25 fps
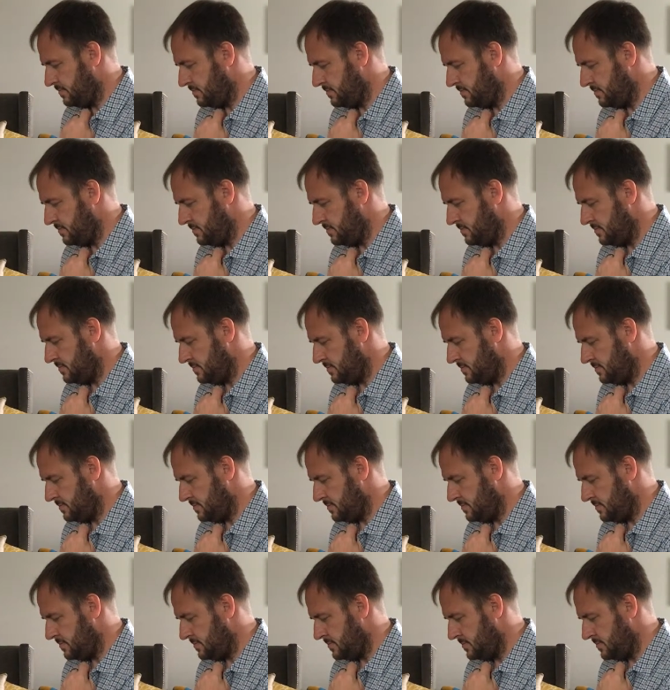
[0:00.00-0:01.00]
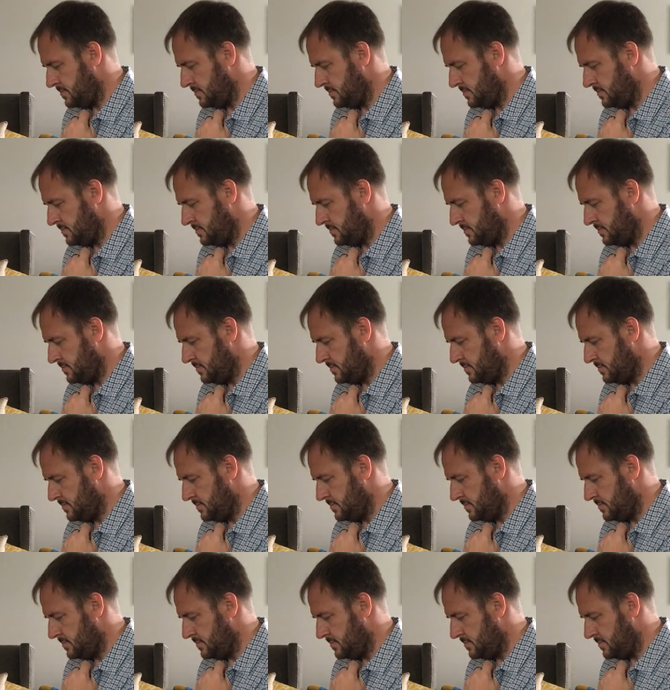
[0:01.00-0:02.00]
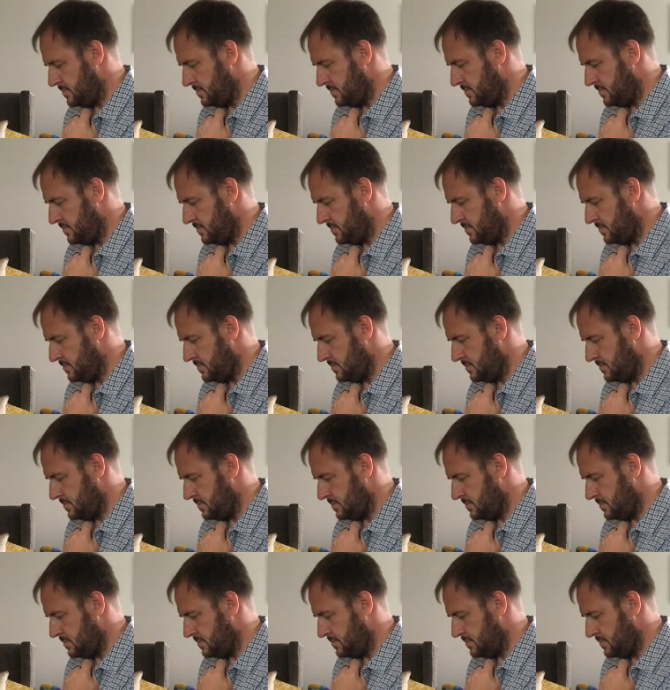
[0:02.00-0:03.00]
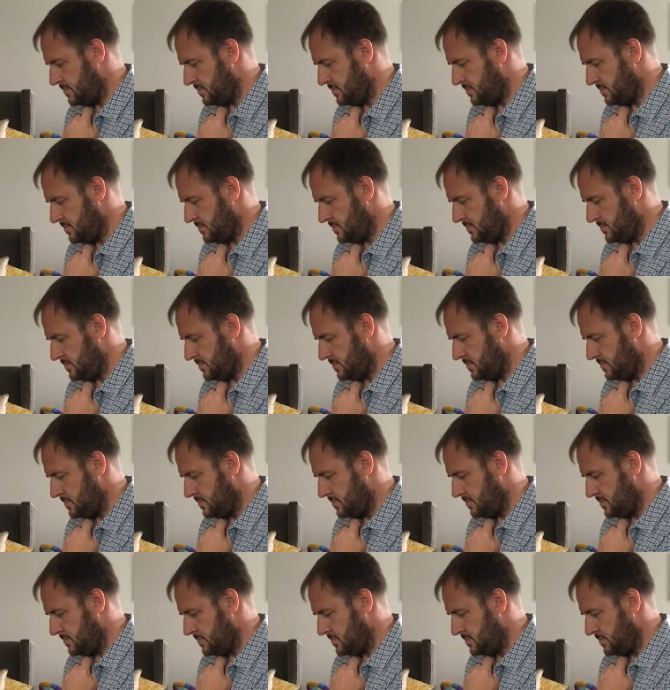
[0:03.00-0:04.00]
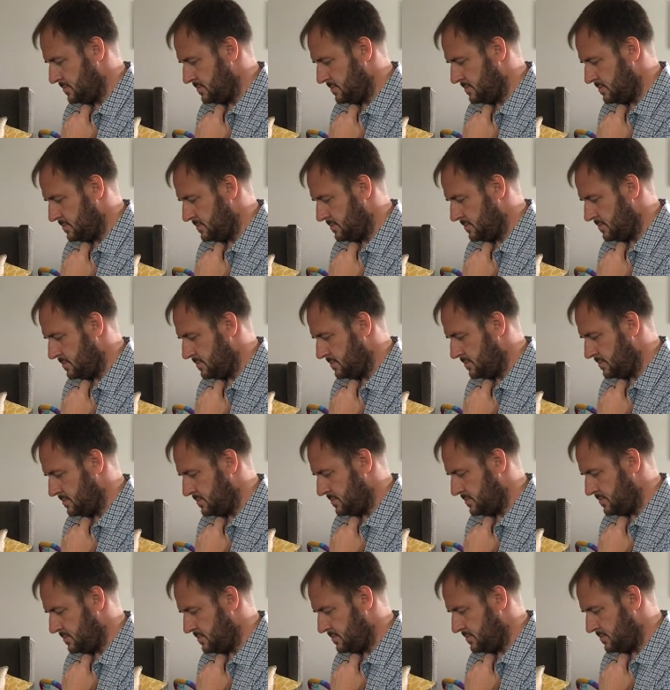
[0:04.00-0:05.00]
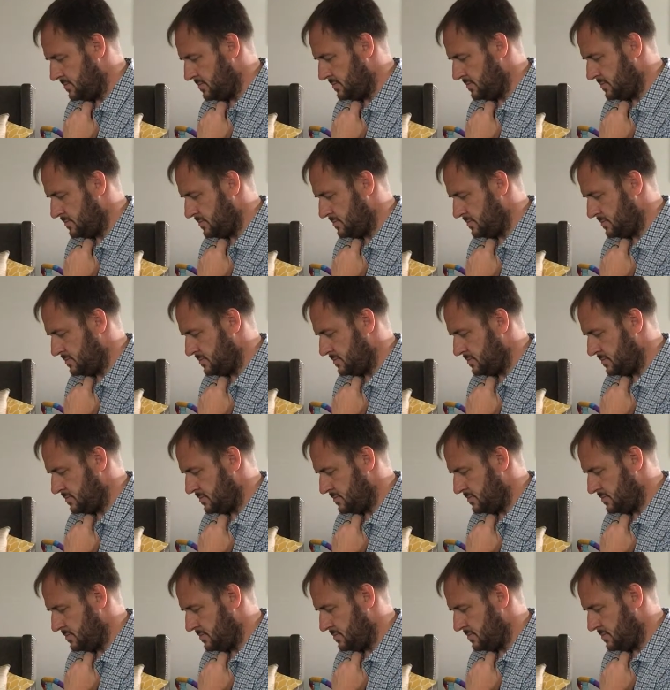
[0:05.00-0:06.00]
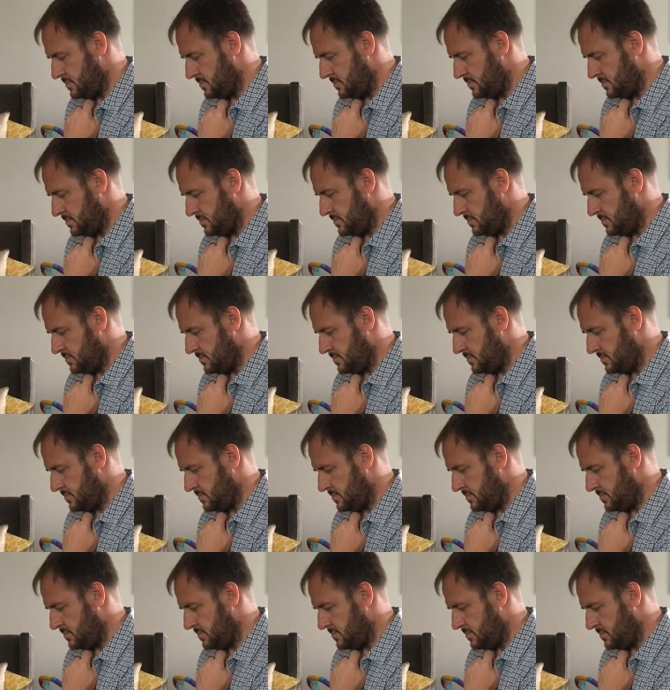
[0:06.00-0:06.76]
[no speech]